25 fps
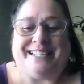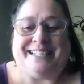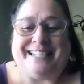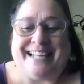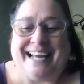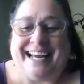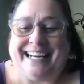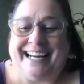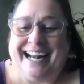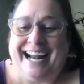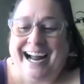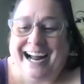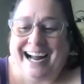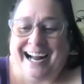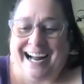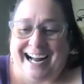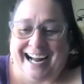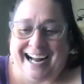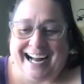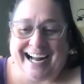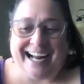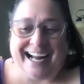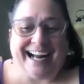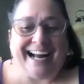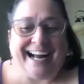said,
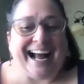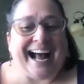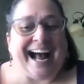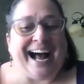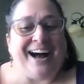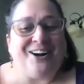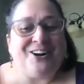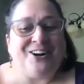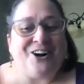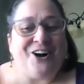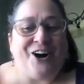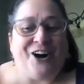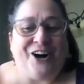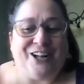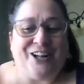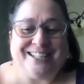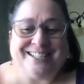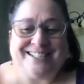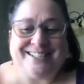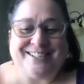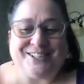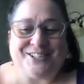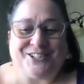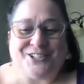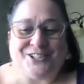haha, alcohol
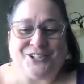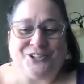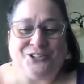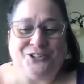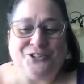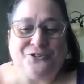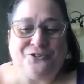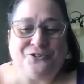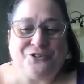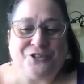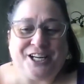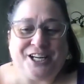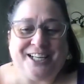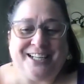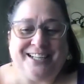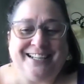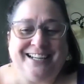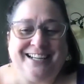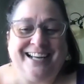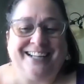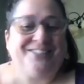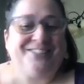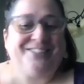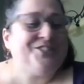is a solution.